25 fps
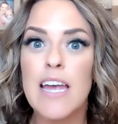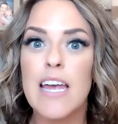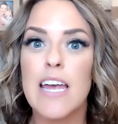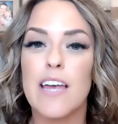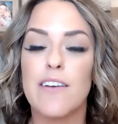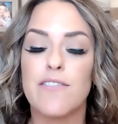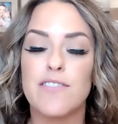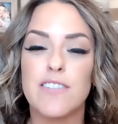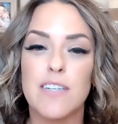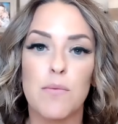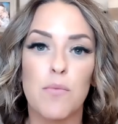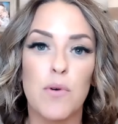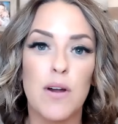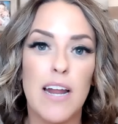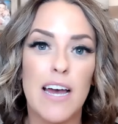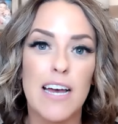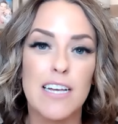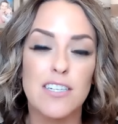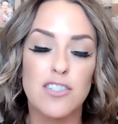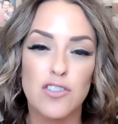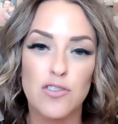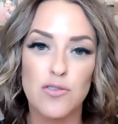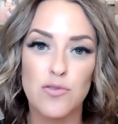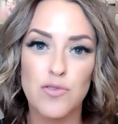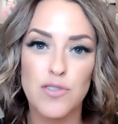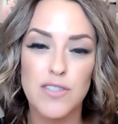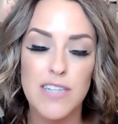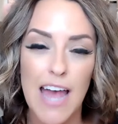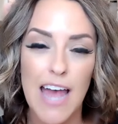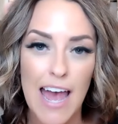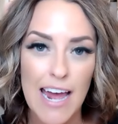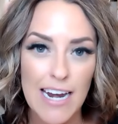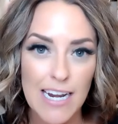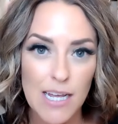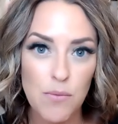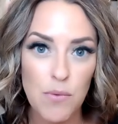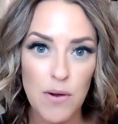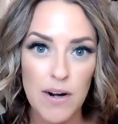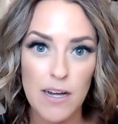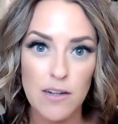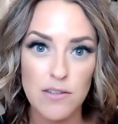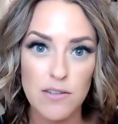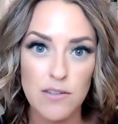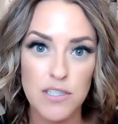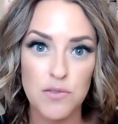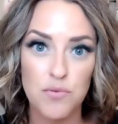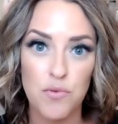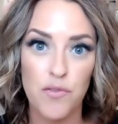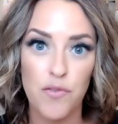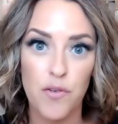If someone has used anyone
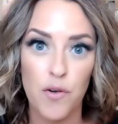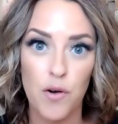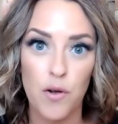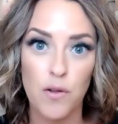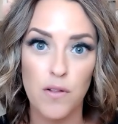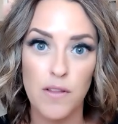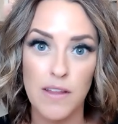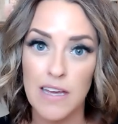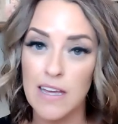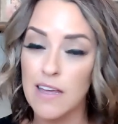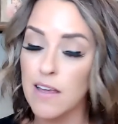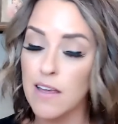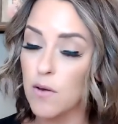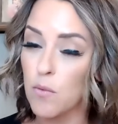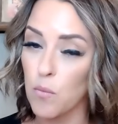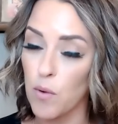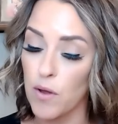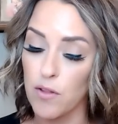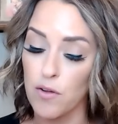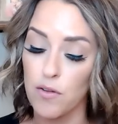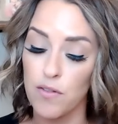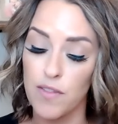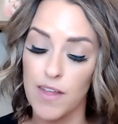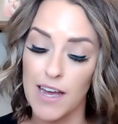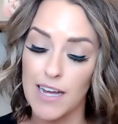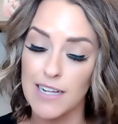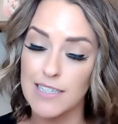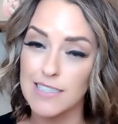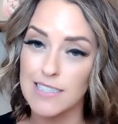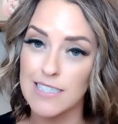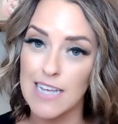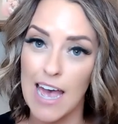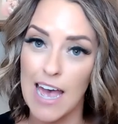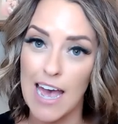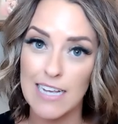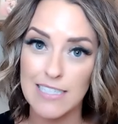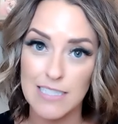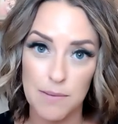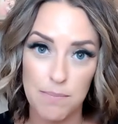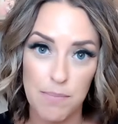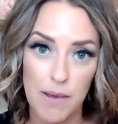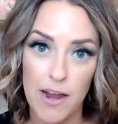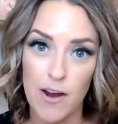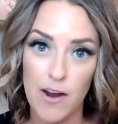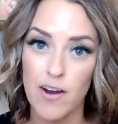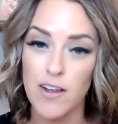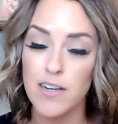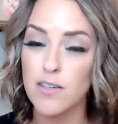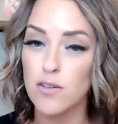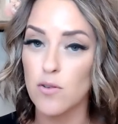else's referral link, whether that's as a
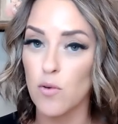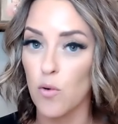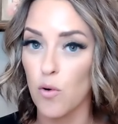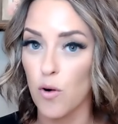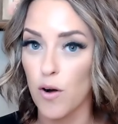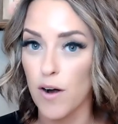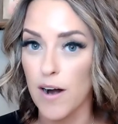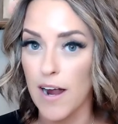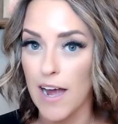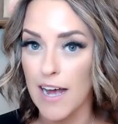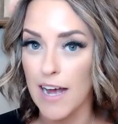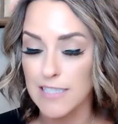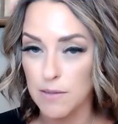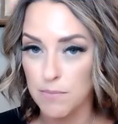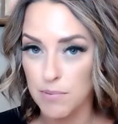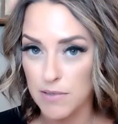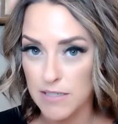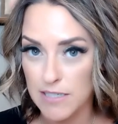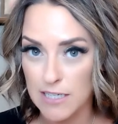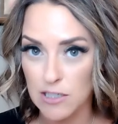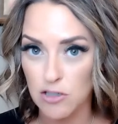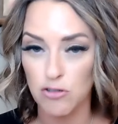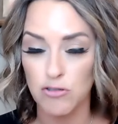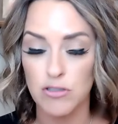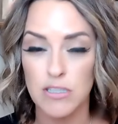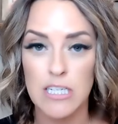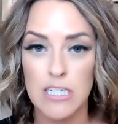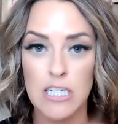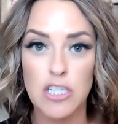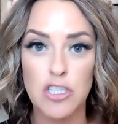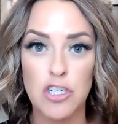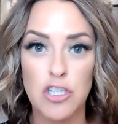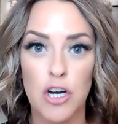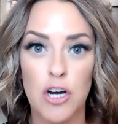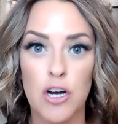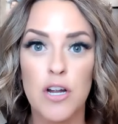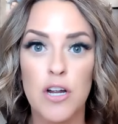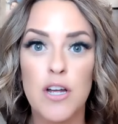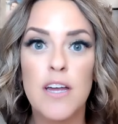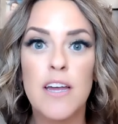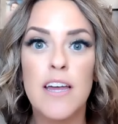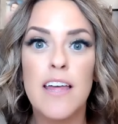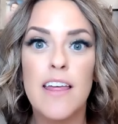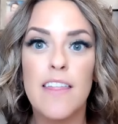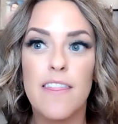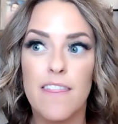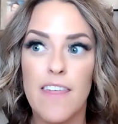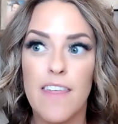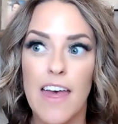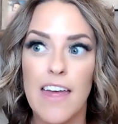parent or as a potential teacher,
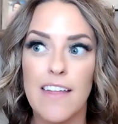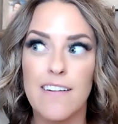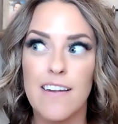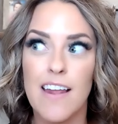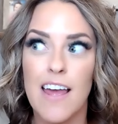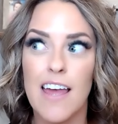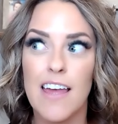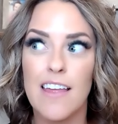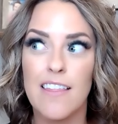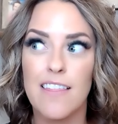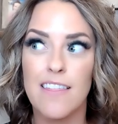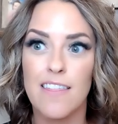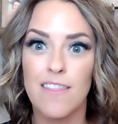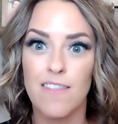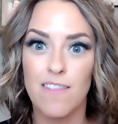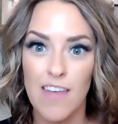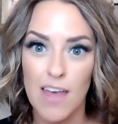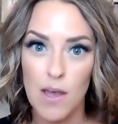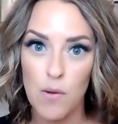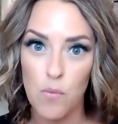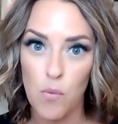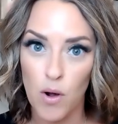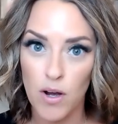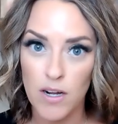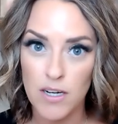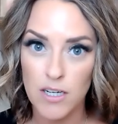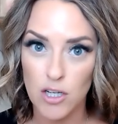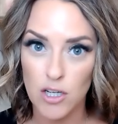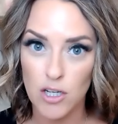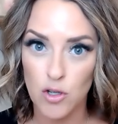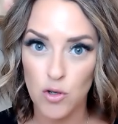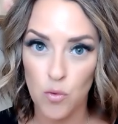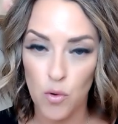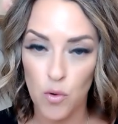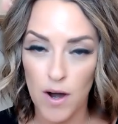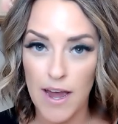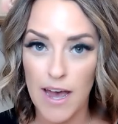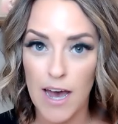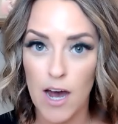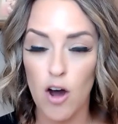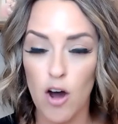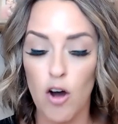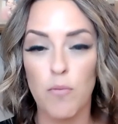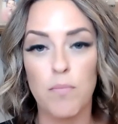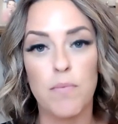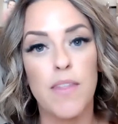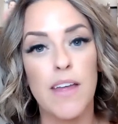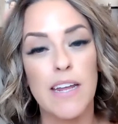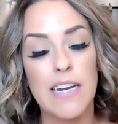then they want your help.